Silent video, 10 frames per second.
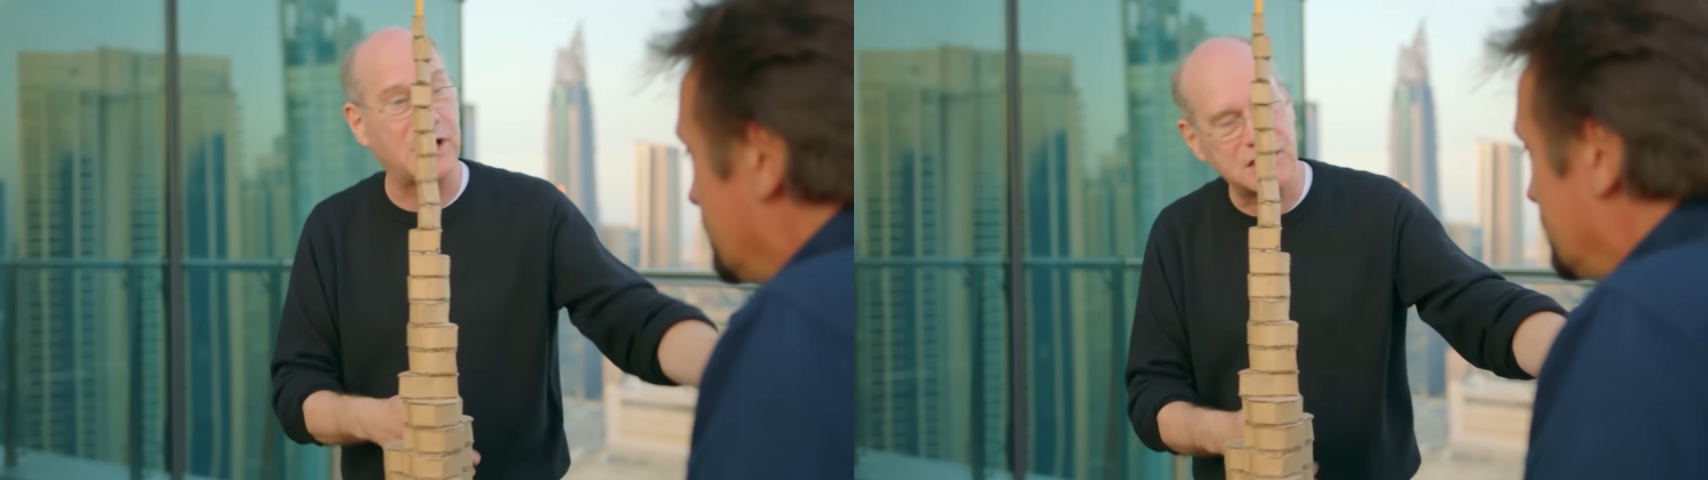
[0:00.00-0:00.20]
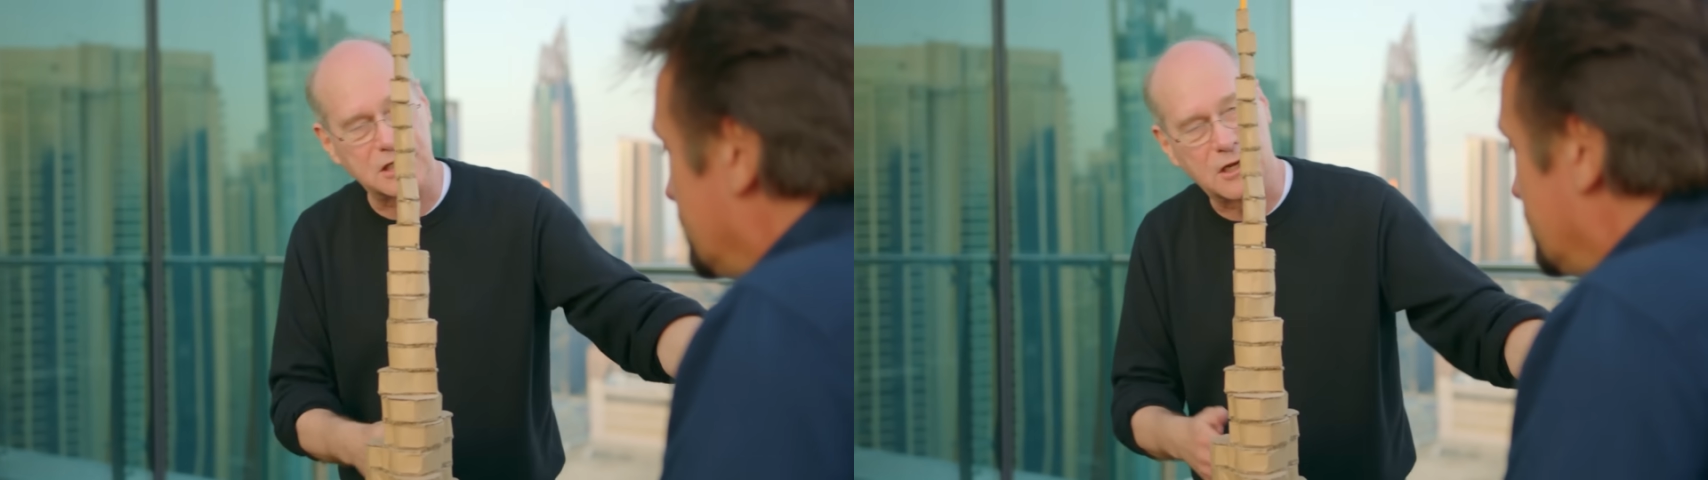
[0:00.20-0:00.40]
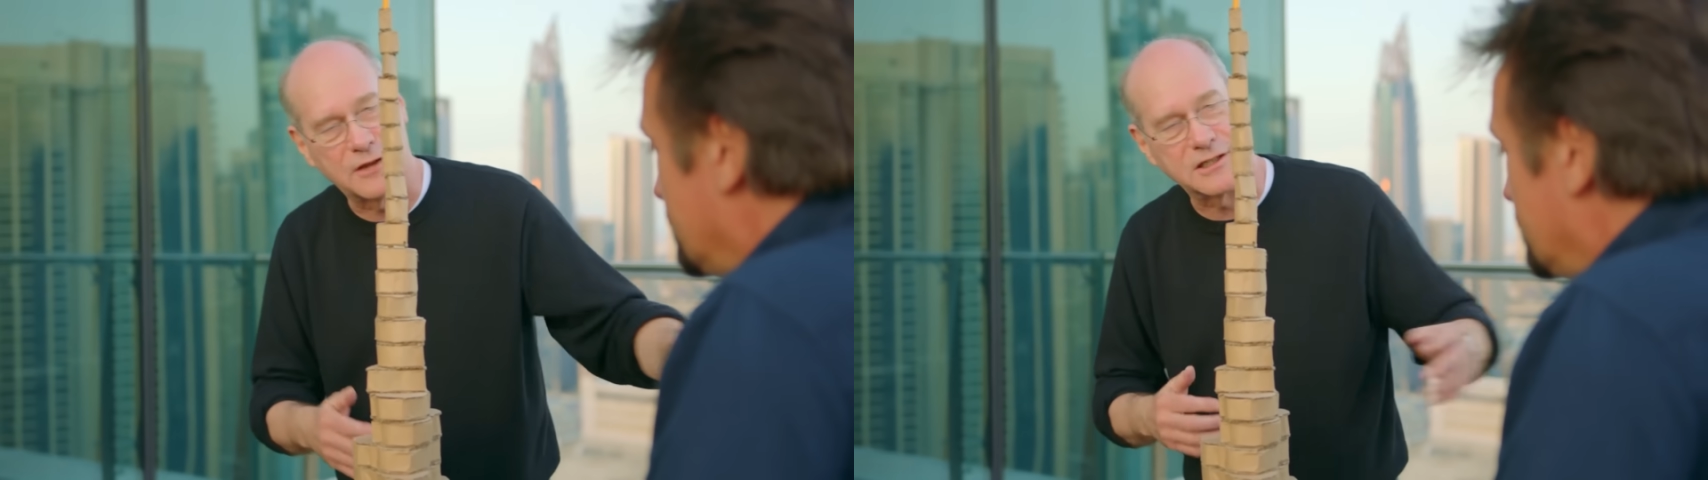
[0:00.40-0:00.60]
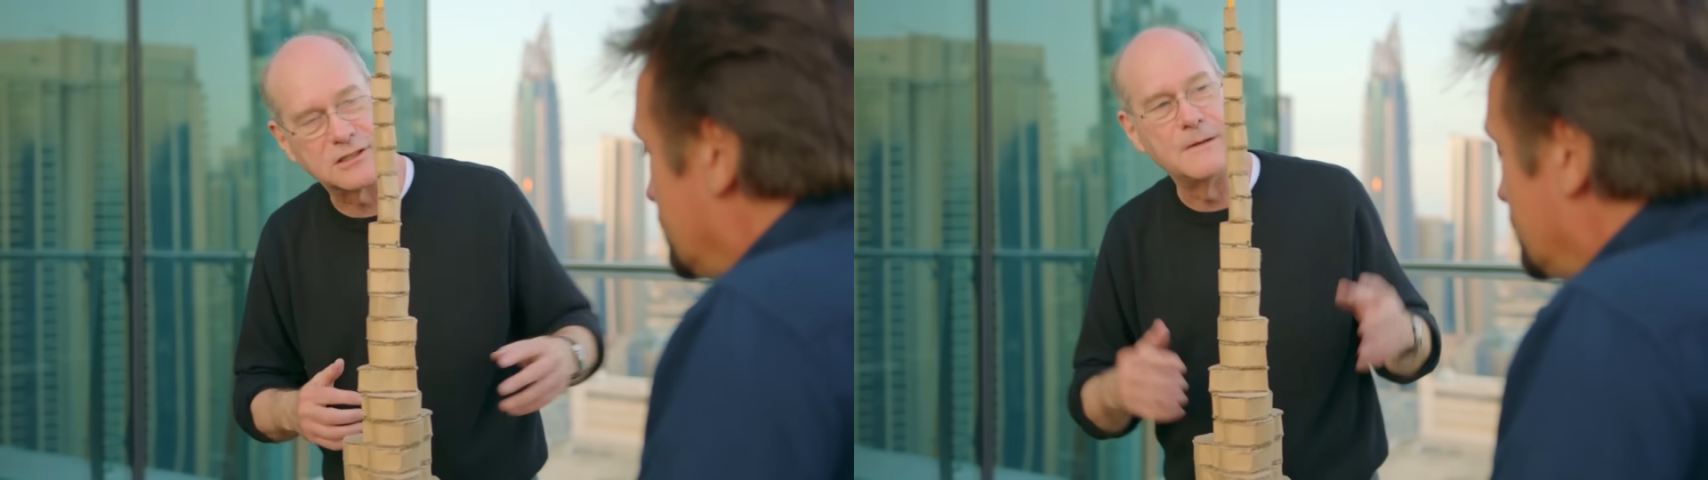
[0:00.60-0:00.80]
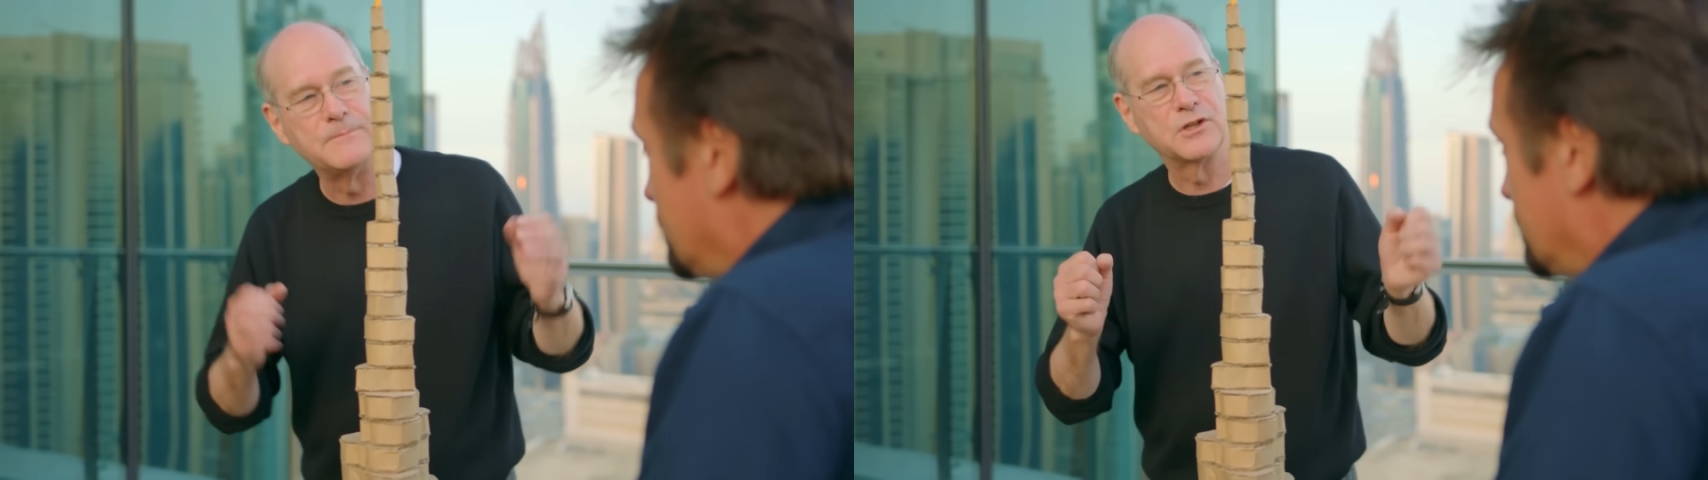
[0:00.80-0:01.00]
We actually call
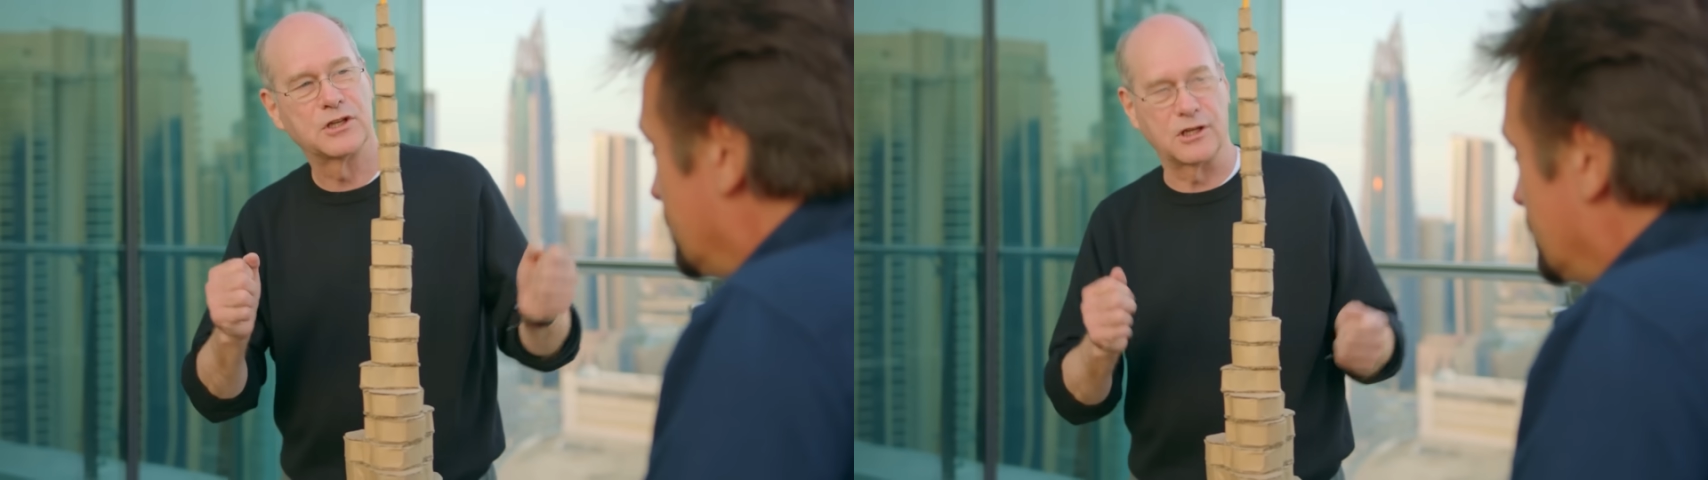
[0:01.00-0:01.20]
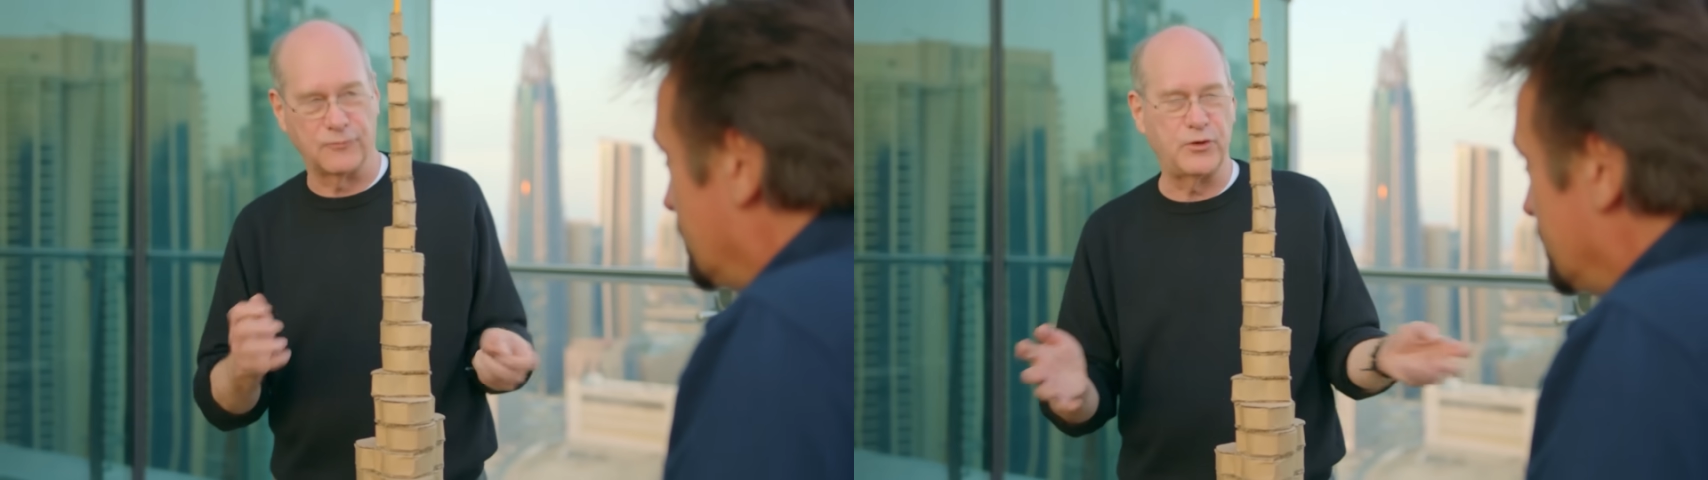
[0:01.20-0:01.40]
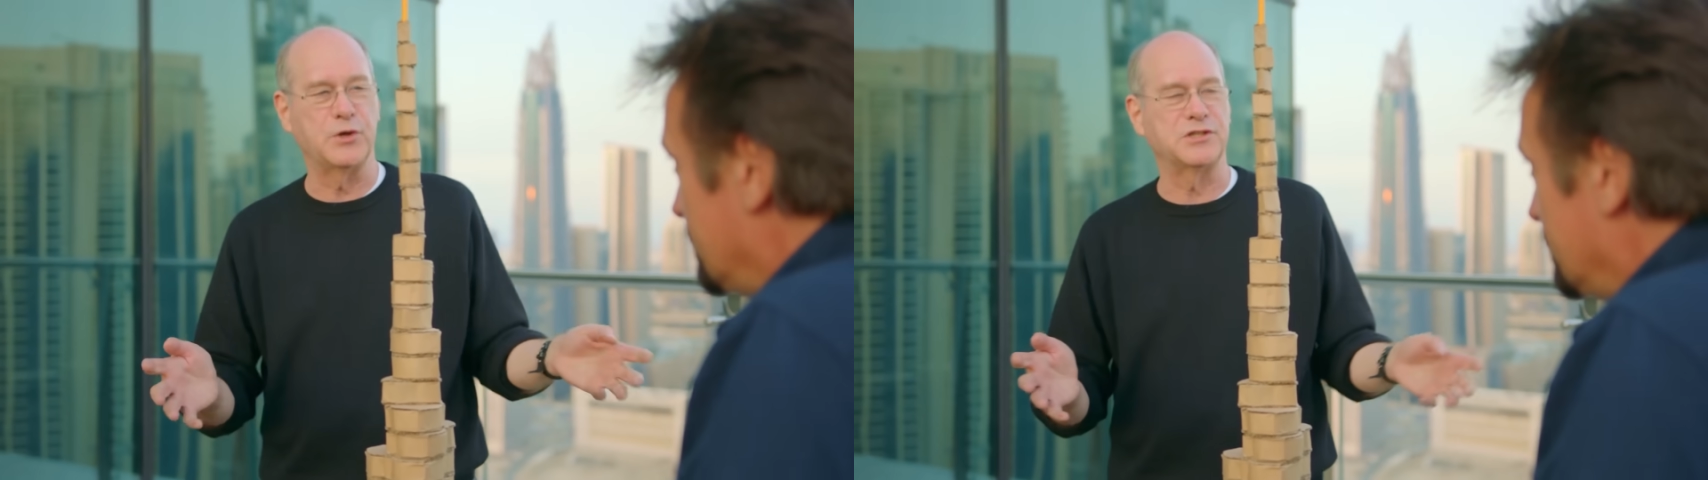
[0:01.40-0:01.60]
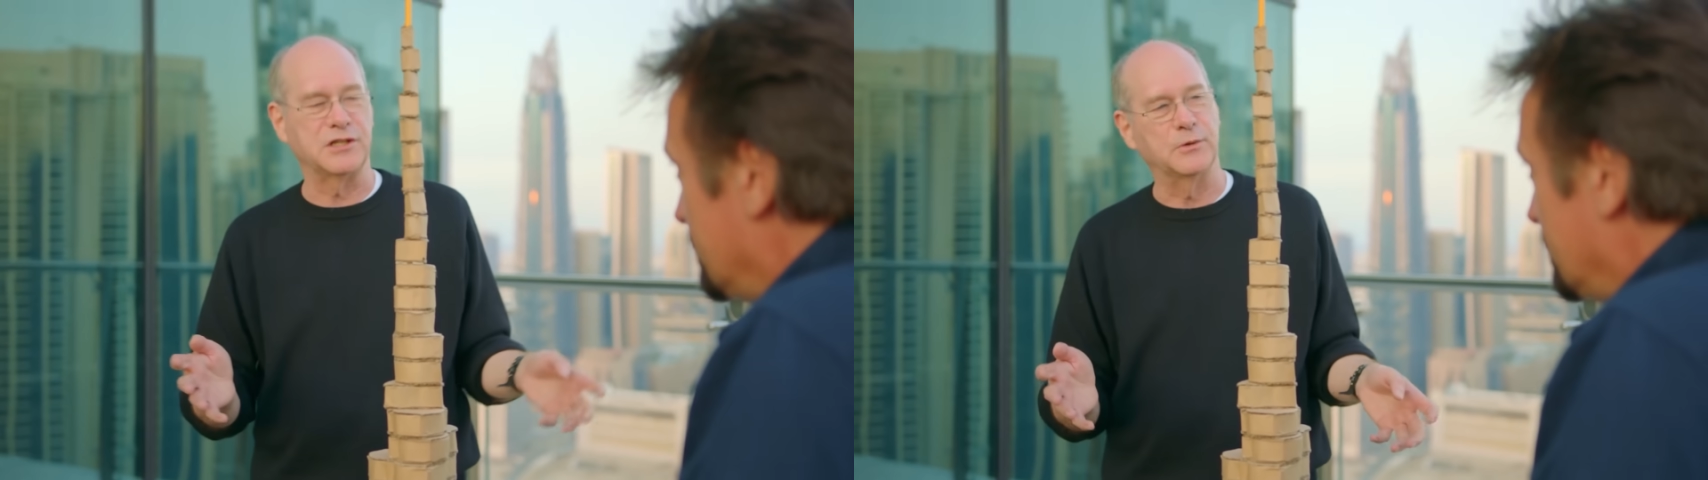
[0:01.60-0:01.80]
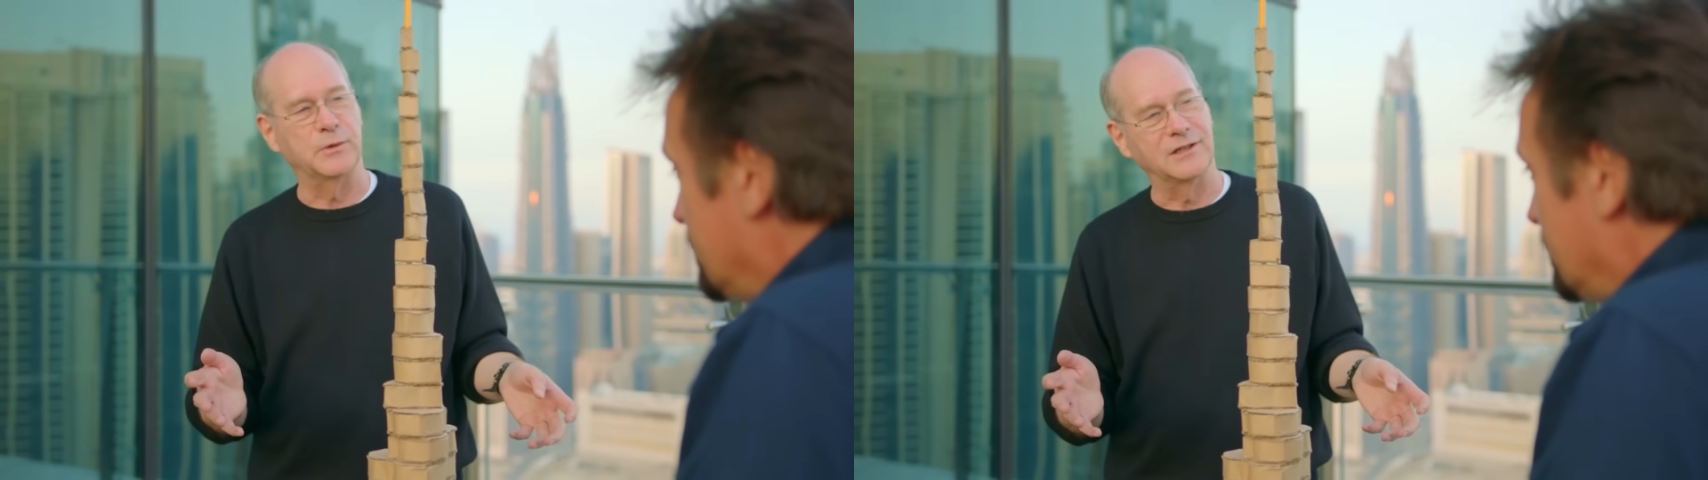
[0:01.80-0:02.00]
this
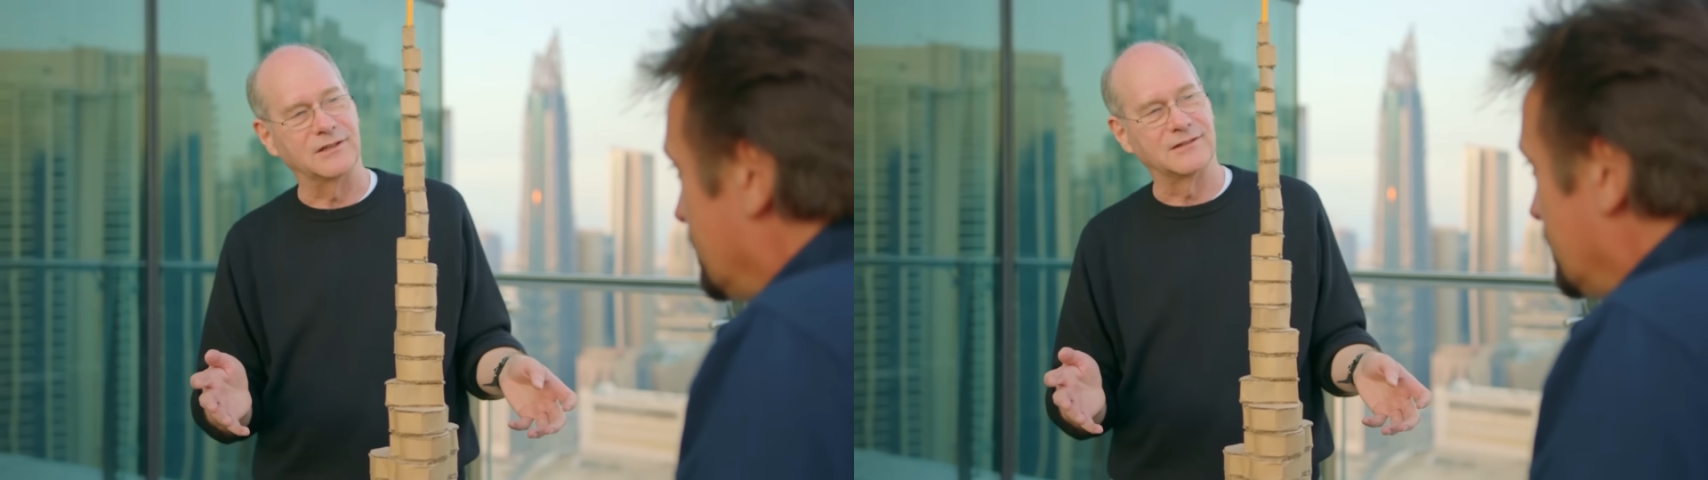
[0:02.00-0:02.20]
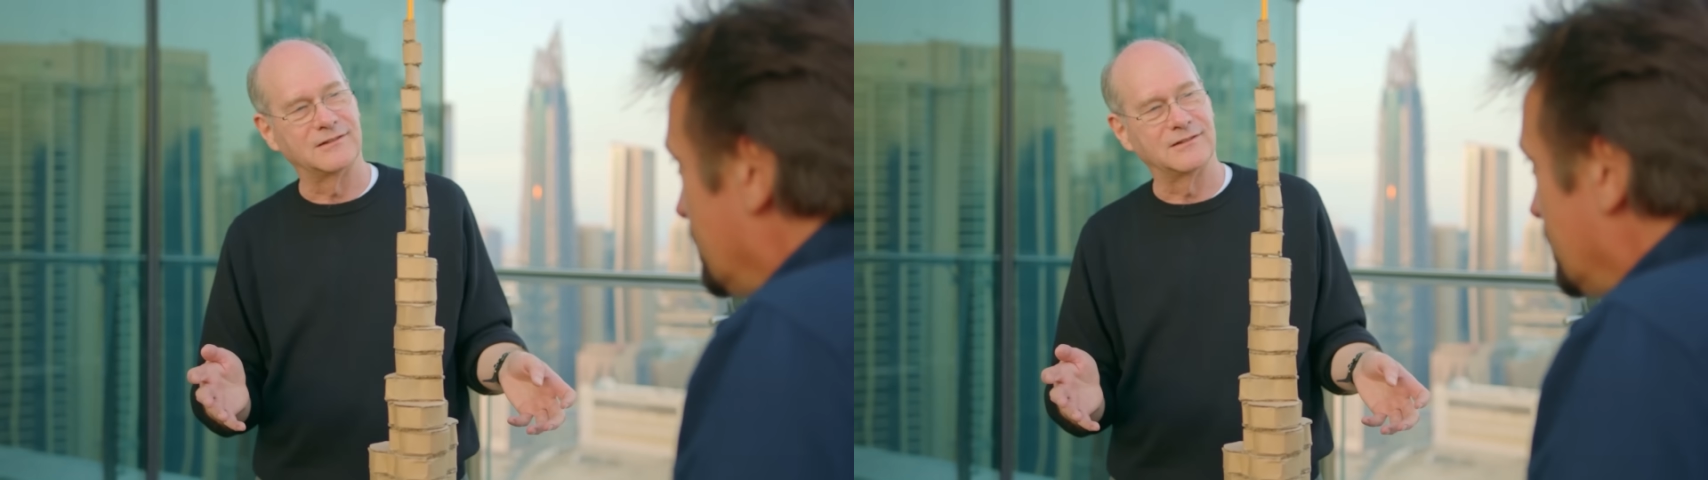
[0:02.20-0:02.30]
confusing the wind.